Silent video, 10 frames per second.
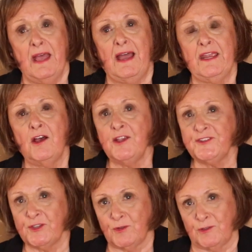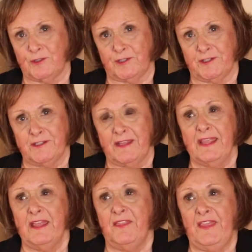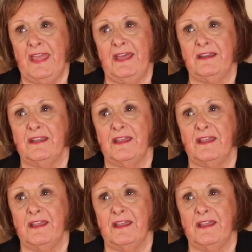I also learned that